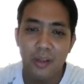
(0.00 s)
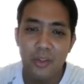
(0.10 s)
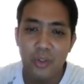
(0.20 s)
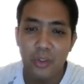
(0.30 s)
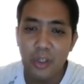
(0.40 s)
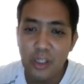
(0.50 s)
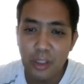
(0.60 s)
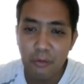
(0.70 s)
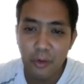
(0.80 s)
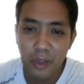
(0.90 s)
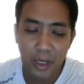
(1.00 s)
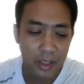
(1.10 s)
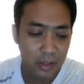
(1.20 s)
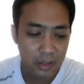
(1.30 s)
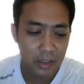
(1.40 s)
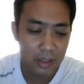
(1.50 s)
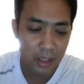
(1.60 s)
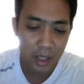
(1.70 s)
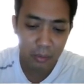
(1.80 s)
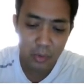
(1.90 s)
So the reason for that is that
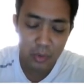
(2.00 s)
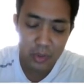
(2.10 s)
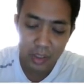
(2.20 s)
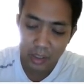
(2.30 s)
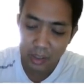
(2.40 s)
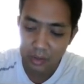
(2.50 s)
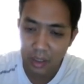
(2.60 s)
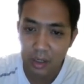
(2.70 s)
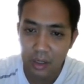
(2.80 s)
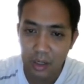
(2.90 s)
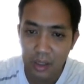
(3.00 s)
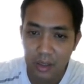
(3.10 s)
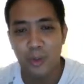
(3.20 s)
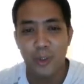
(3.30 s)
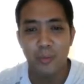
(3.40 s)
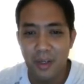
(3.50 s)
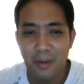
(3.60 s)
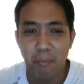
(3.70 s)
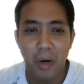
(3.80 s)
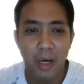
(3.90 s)
I'm using a technique called
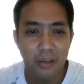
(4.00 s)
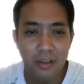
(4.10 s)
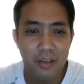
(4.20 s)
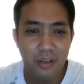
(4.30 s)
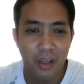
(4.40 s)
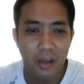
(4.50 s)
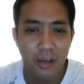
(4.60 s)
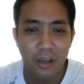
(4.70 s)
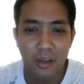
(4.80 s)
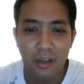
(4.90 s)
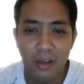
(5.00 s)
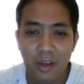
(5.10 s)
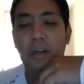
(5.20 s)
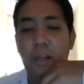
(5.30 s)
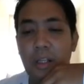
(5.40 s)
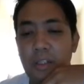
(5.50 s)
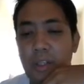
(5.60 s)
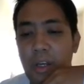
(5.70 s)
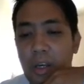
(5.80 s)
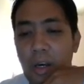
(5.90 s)
Body's technique. Let's
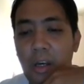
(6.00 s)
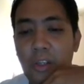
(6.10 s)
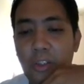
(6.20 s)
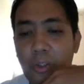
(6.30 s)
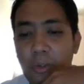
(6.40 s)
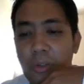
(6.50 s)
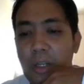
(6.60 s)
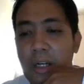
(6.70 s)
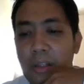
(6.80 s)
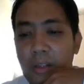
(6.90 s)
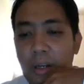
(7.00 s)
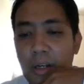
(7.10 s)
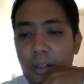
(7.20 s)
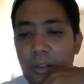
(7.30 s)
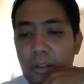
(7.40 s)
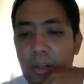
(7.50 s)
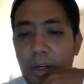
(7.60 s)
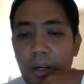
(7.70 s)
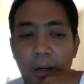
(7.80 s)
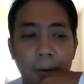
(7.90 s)
say I extrude that at
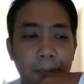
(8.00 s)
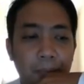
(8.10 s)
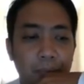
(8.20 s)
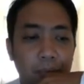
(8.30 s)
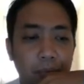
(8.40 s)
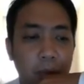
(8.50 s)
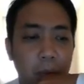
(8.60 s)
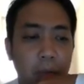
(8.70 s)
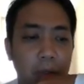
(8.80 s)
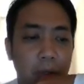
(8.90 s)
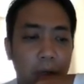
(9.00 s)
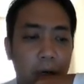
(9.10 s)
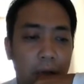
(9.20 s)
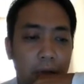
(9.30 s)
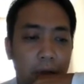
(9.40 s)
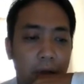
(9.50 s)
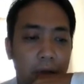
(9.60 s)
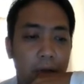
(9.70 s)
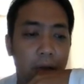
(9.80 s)
maybe 300.